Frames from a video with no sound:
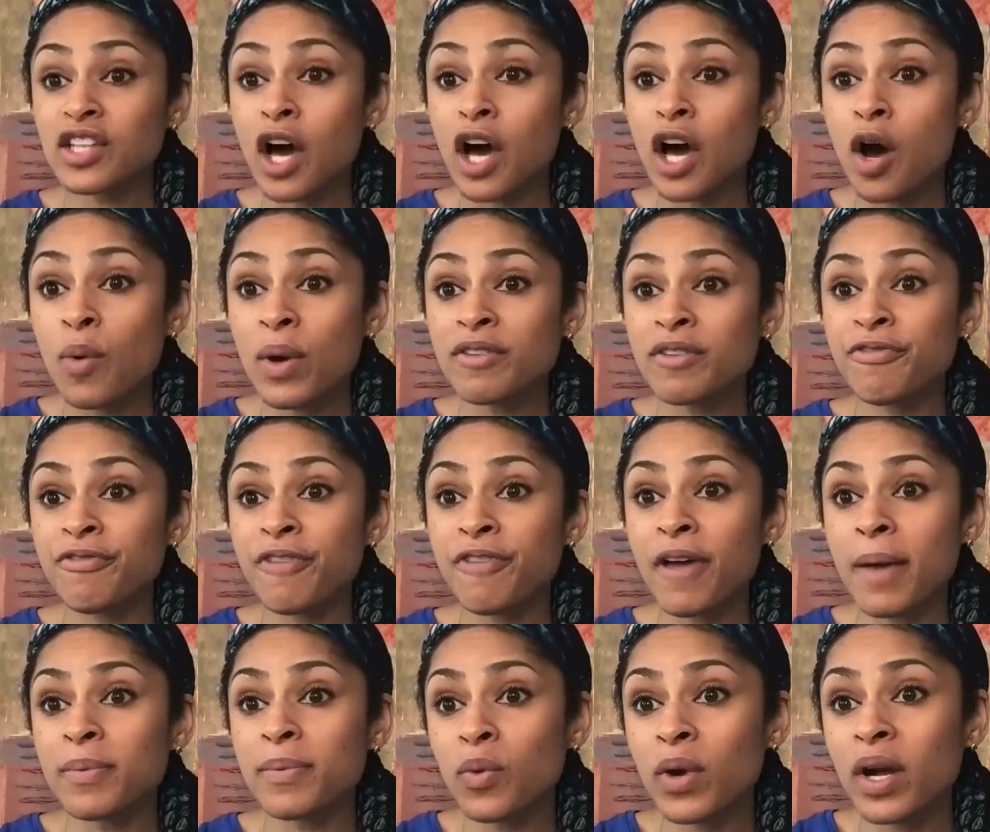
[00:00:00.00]
though, in
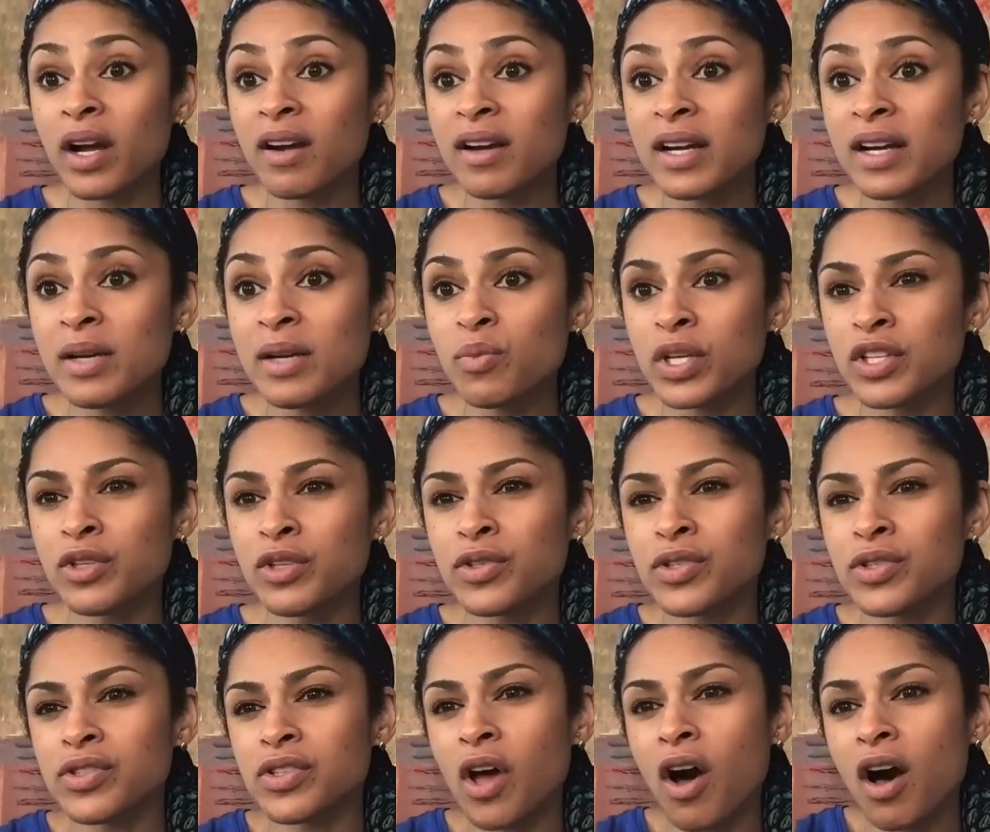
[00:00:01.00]
February, when you
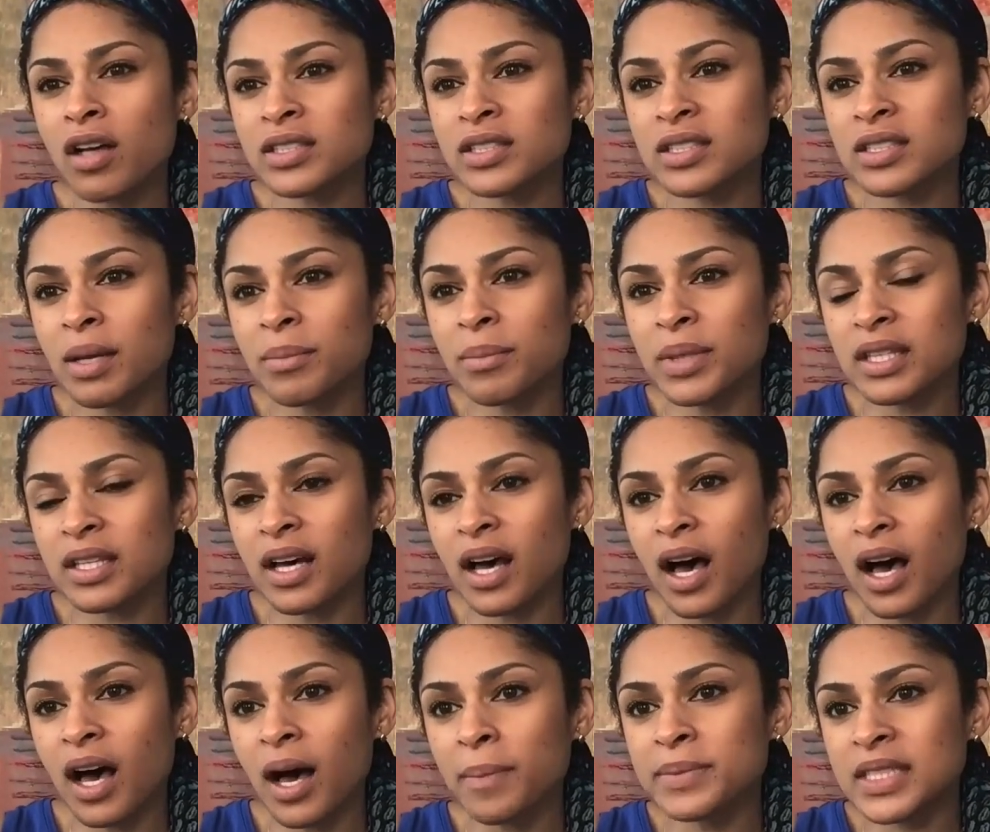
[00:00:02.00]
saw some of the
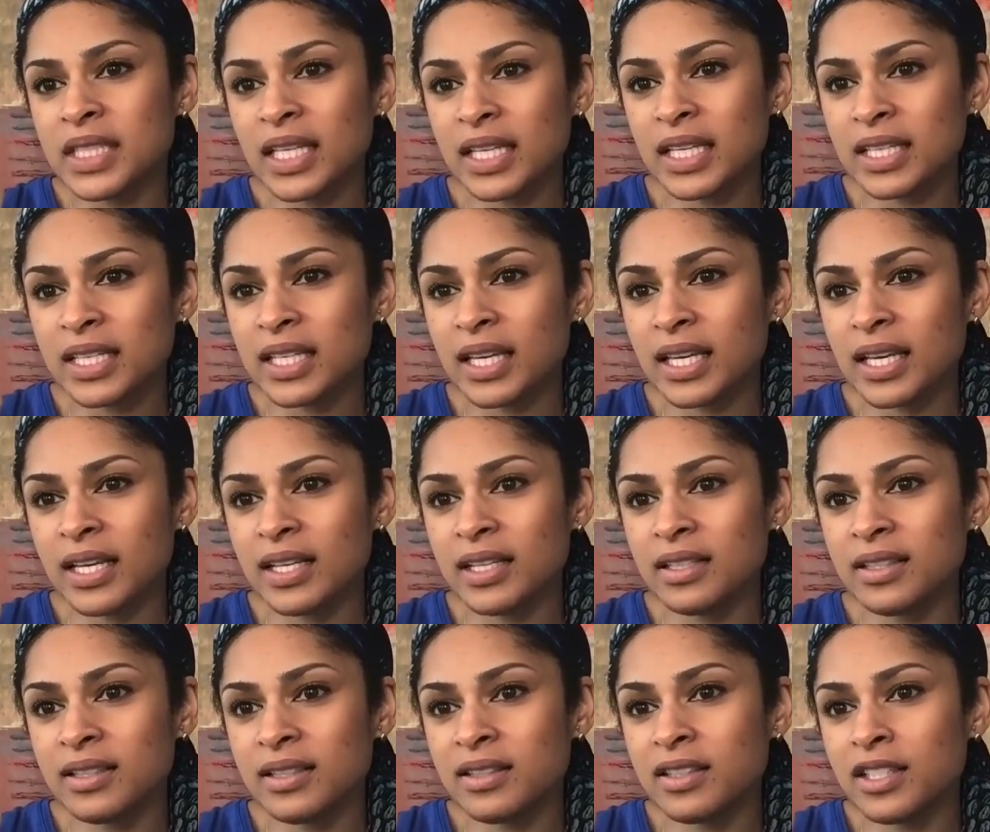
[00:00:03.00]
uptick
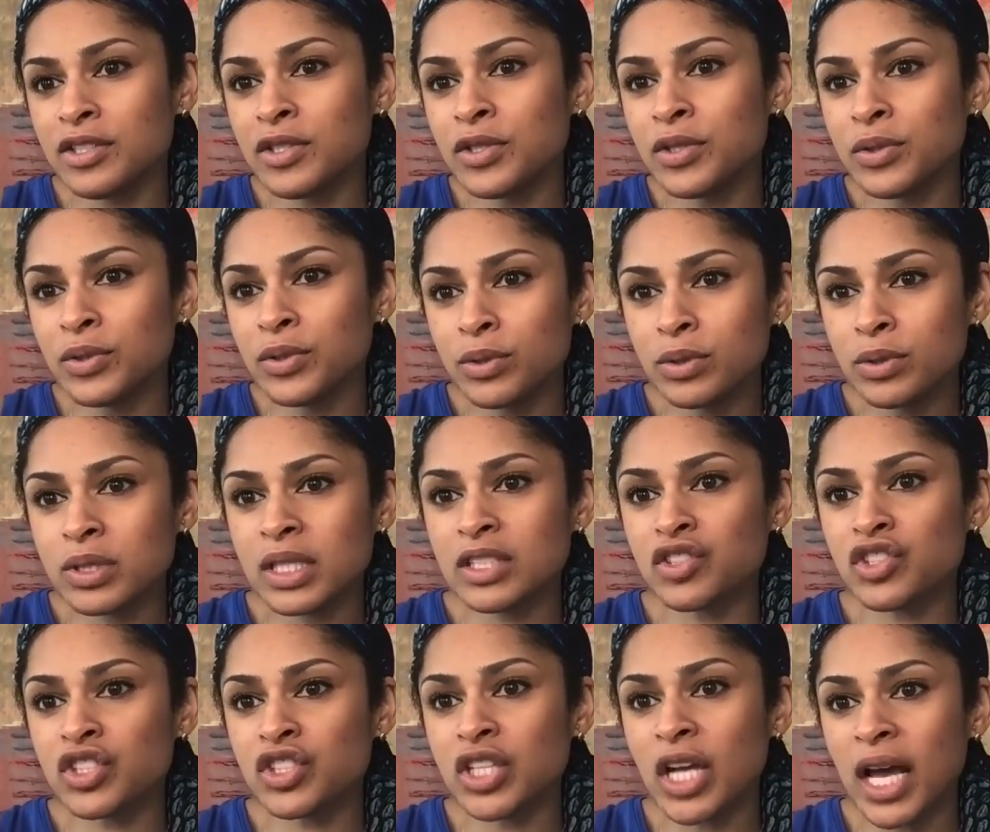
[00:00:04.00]
in the news in
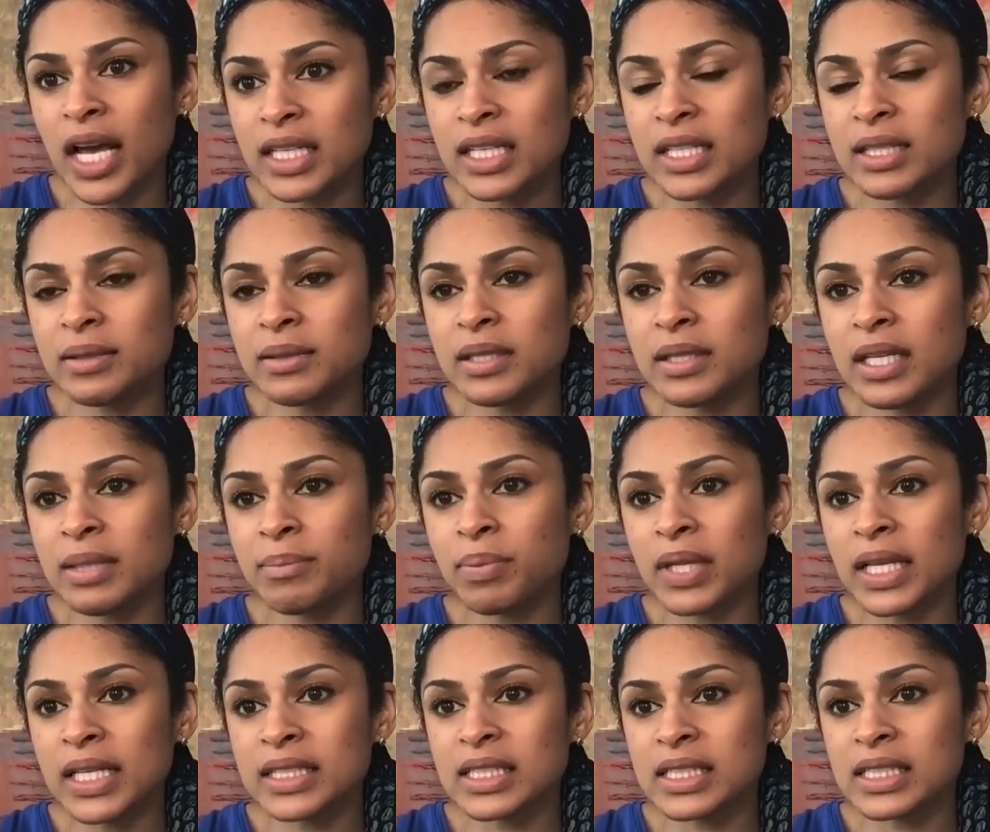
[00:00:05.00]
China and
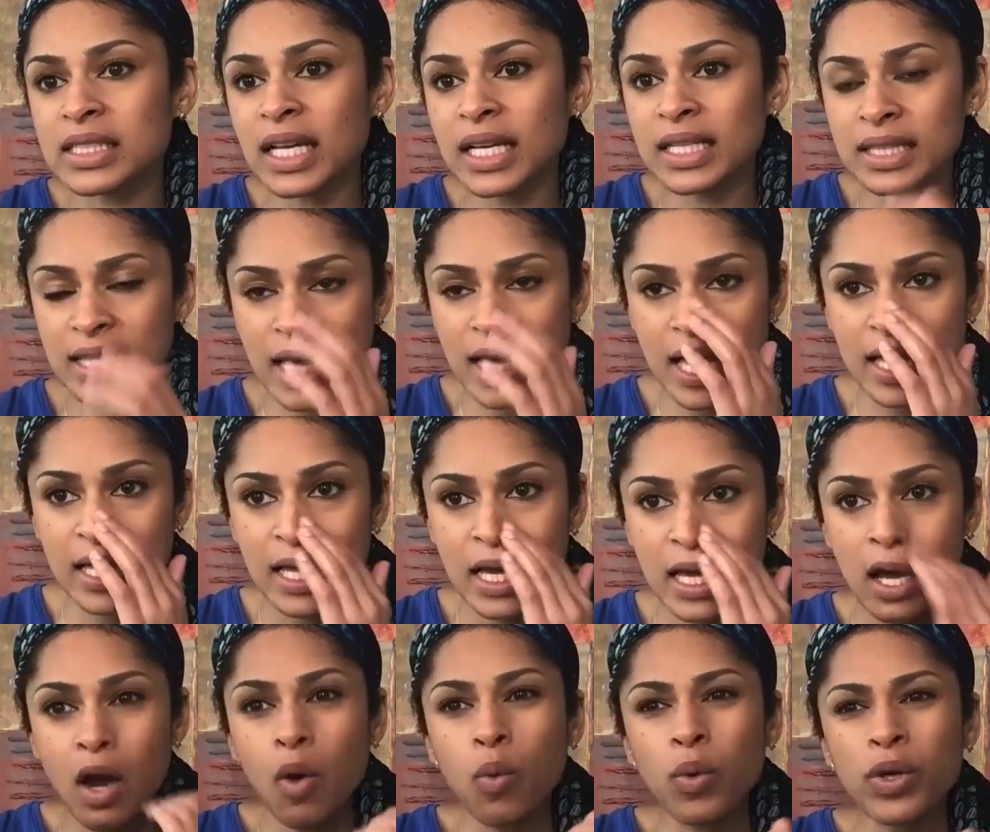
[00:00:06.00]
places like that,
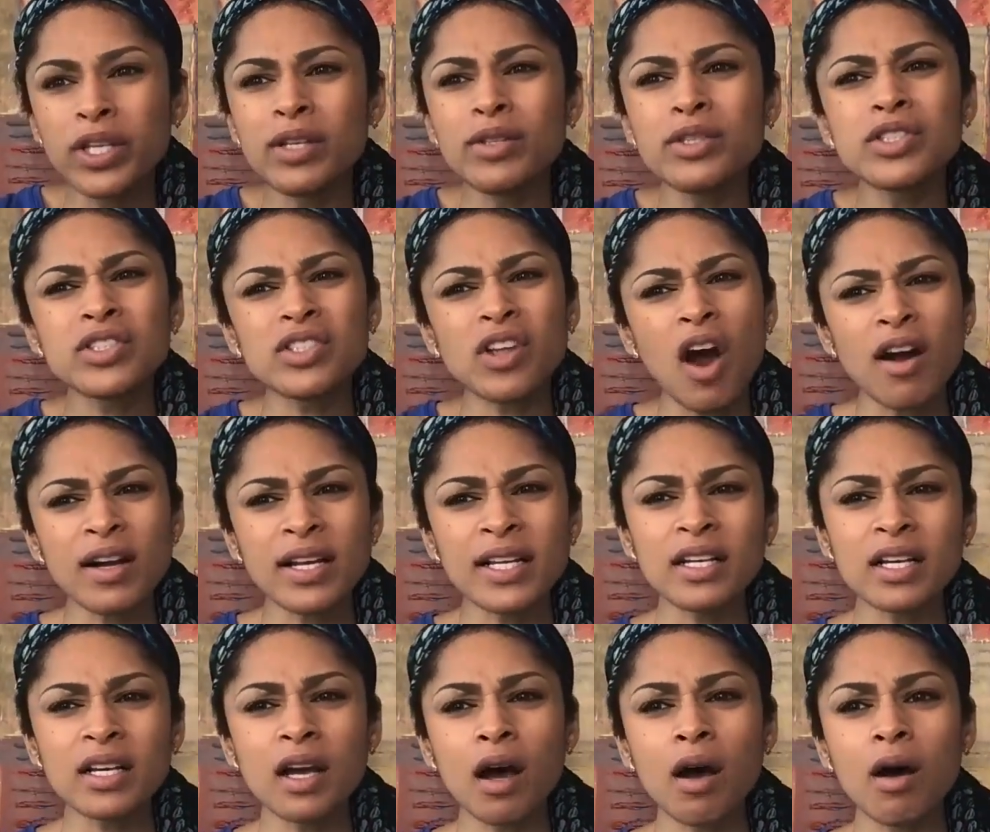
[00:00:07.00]
were you starting
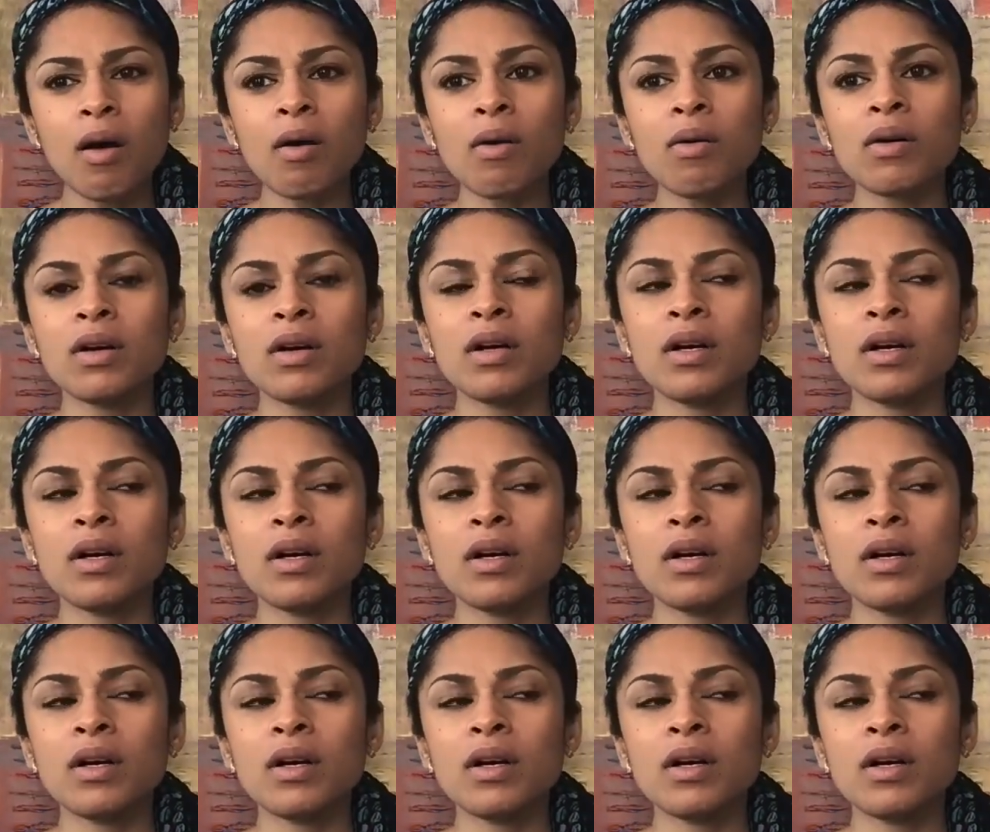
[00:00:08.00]
to go,